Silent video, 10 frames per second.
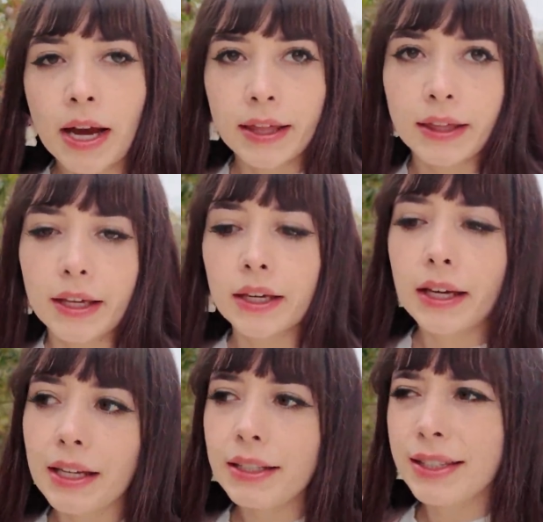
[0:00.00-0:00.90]
I
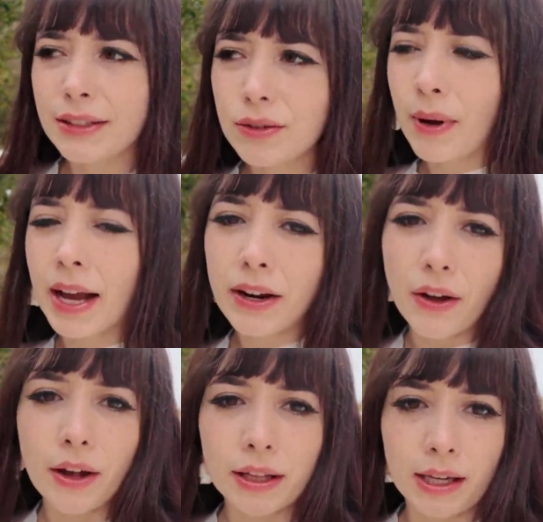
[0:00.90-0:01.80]
think it's still quite
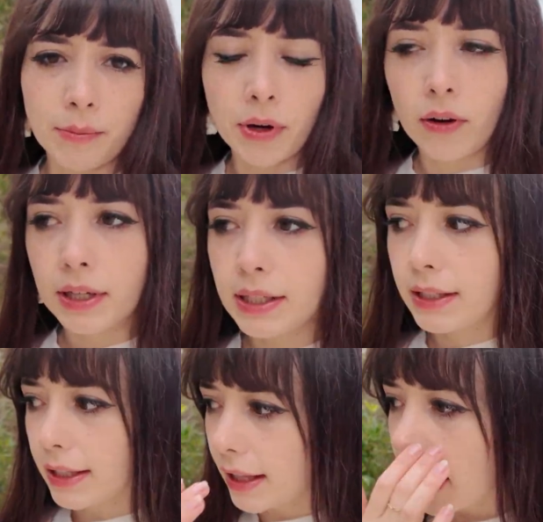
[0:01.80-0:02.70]
early, but
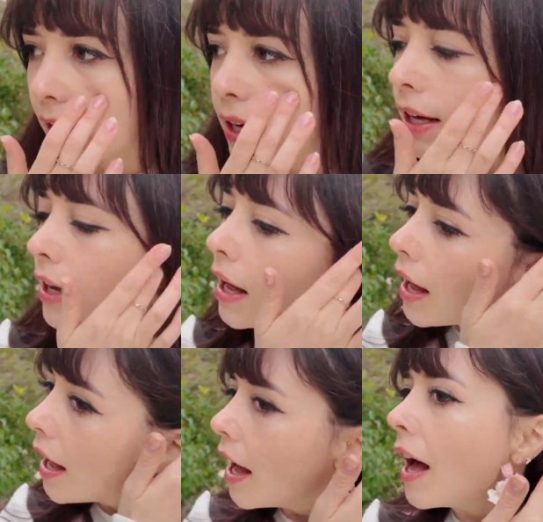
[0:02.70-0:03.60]
honestly, like,
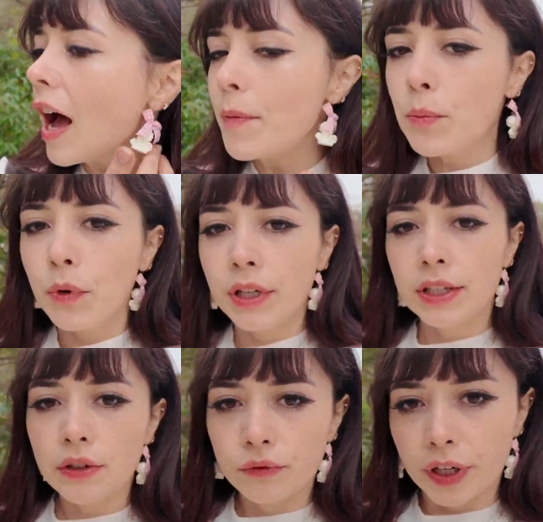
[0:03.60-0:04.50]
I've been
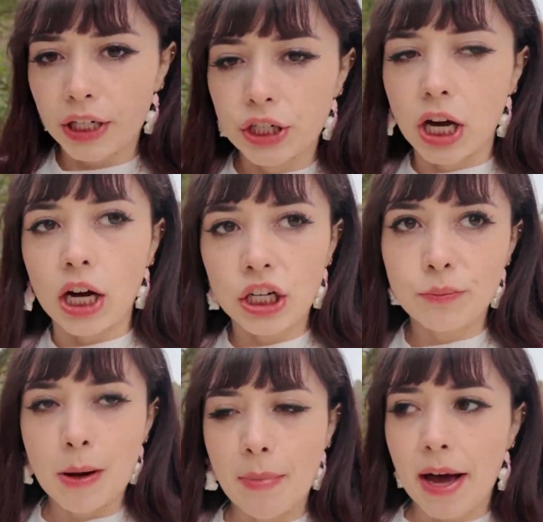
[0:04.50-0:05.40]
wanting to
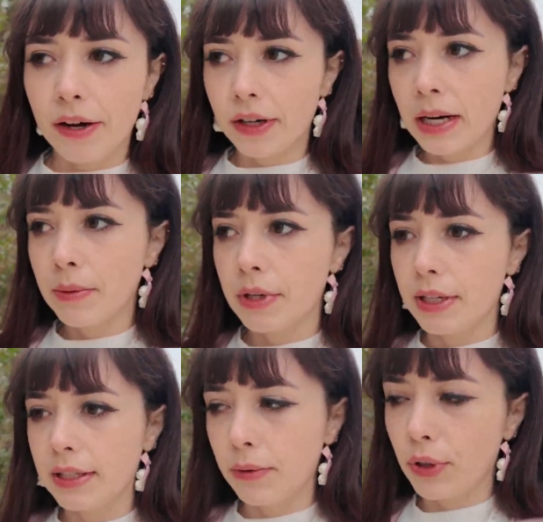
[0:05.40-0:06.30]
recharge my battery
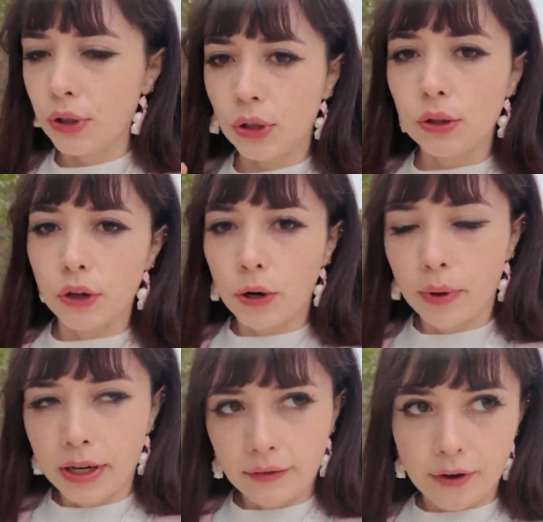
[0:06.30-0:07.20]
because it was so low
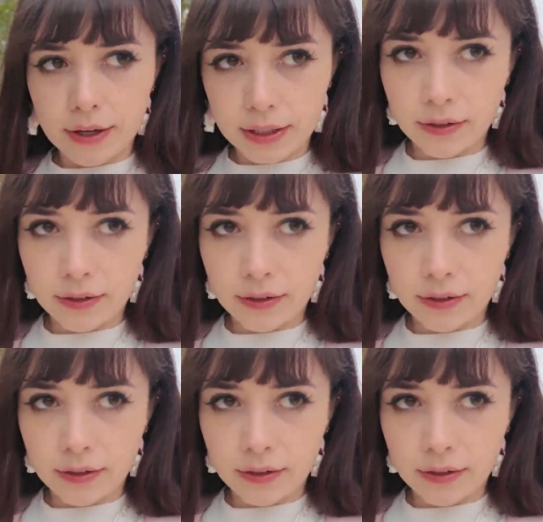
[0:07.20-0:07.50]
when I first